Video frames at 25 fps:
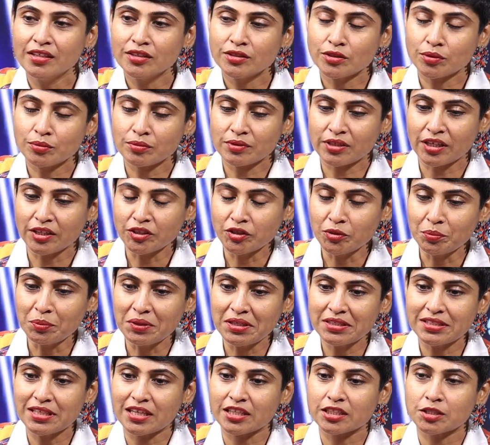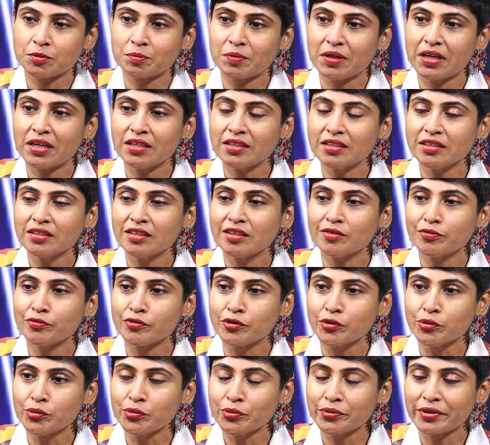So can you please explain in a
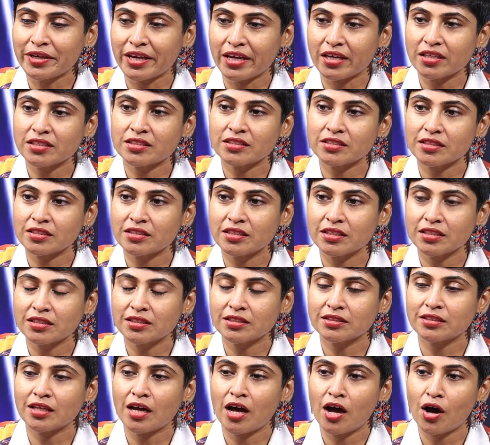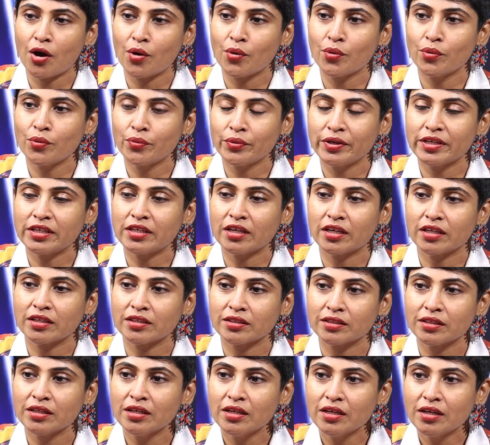few case studies how we
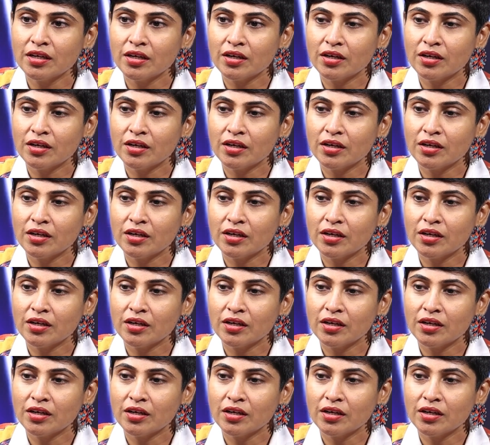can